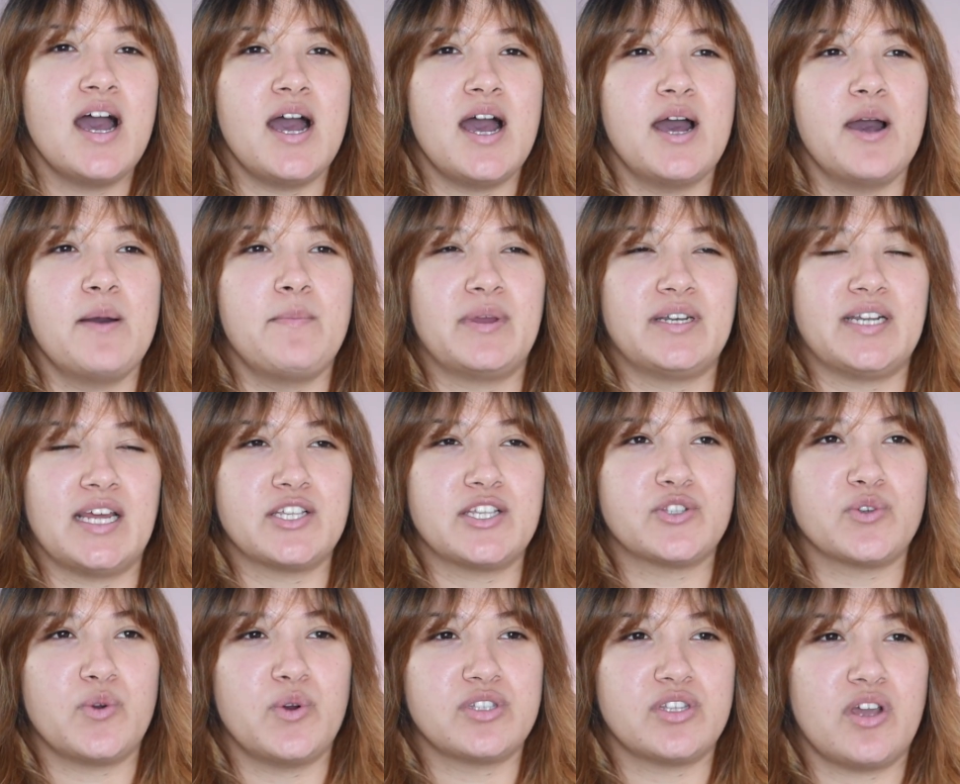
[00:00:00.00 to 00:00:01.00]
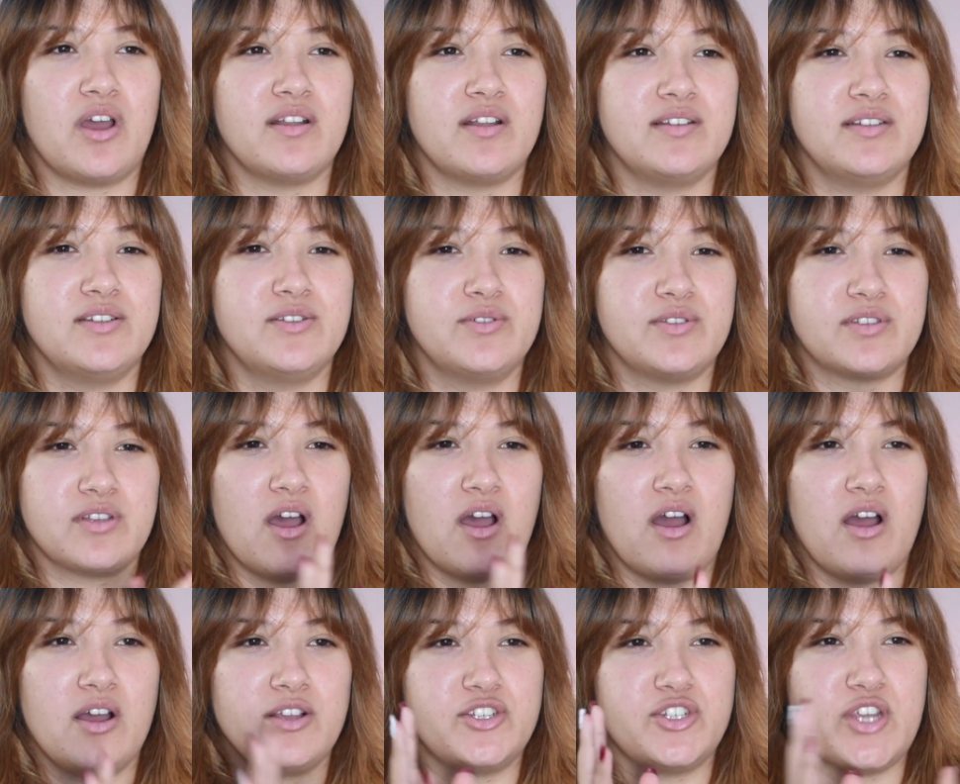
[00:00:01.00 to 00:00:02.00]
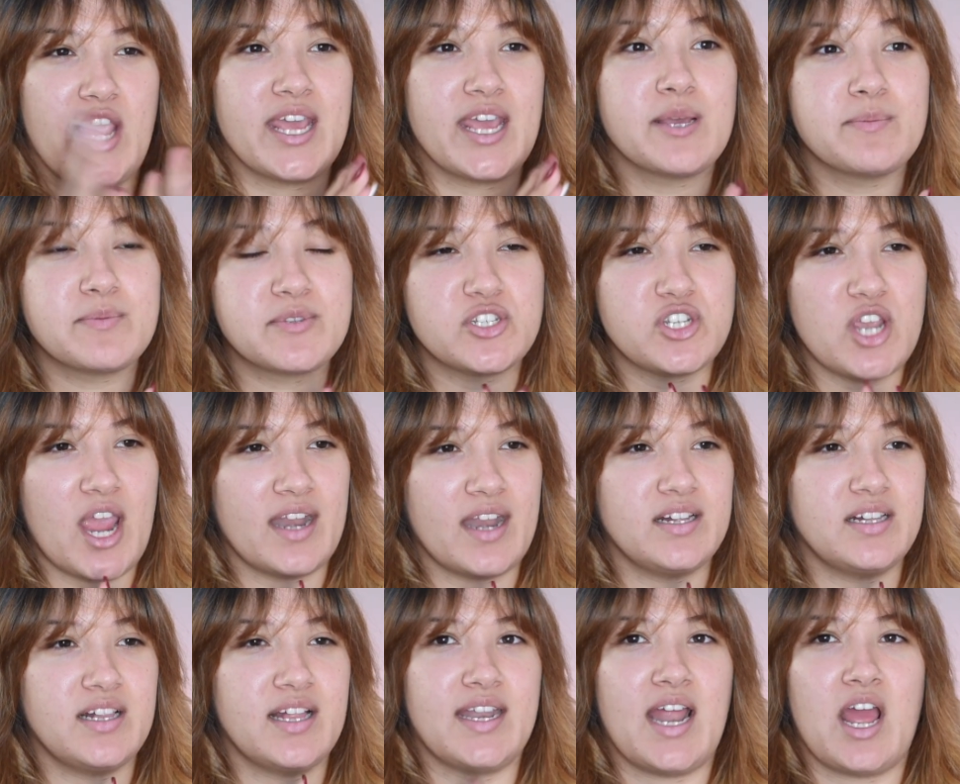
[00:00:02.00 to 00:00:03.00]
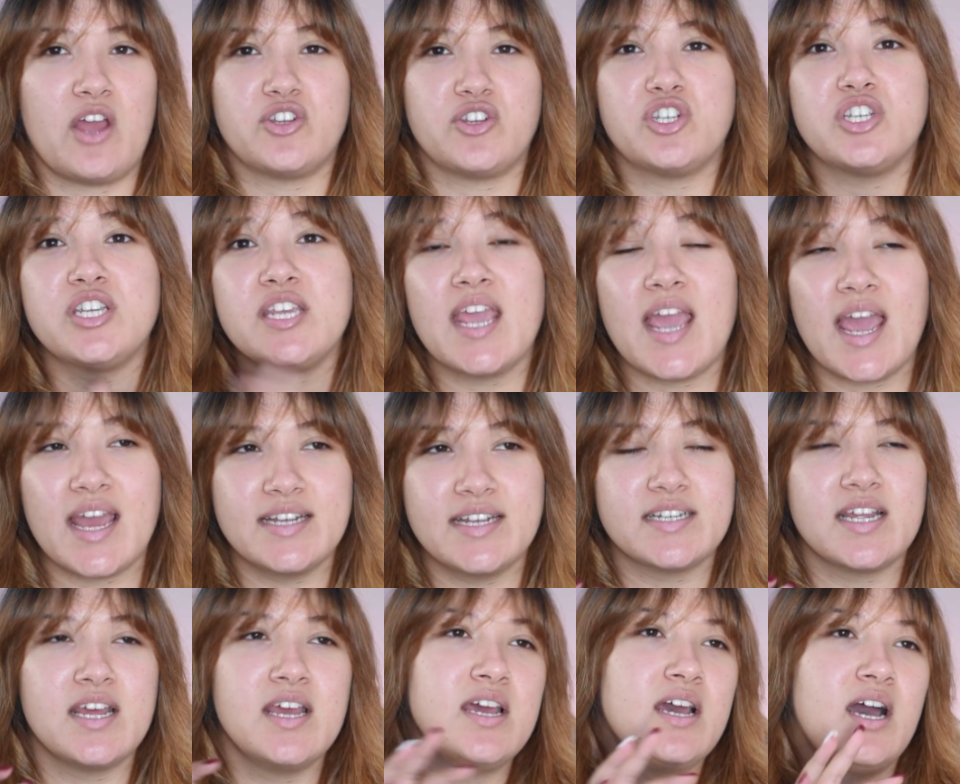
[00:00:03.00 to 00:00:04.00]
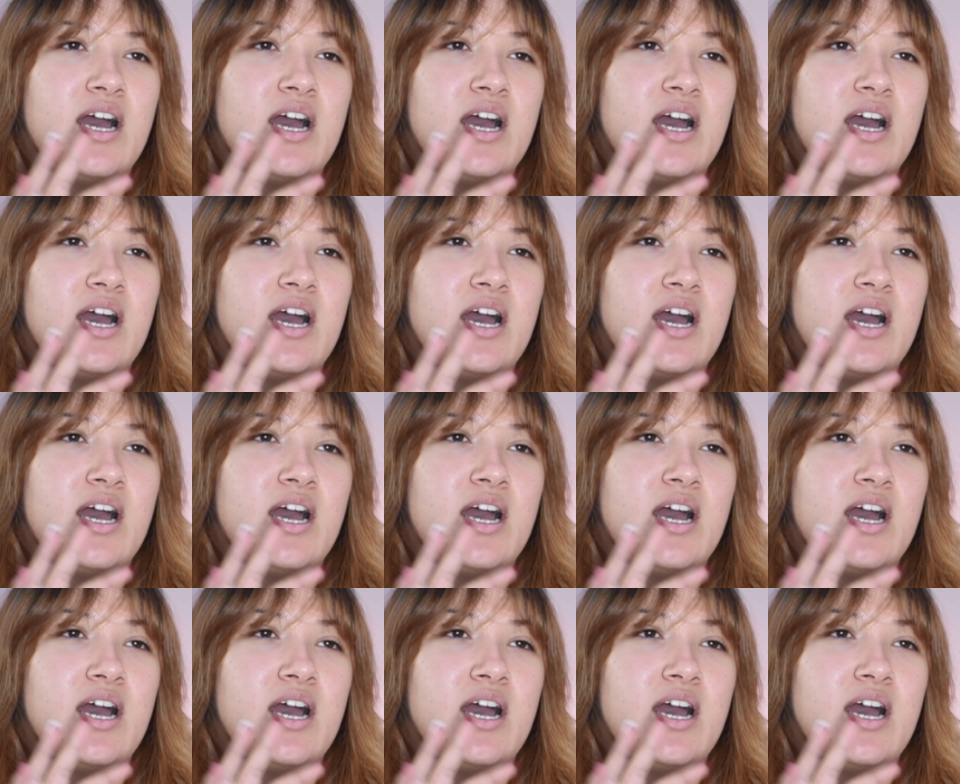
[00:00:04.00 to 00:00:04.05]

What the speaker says: And I saw it on Nuzar Jacob's channel and how she had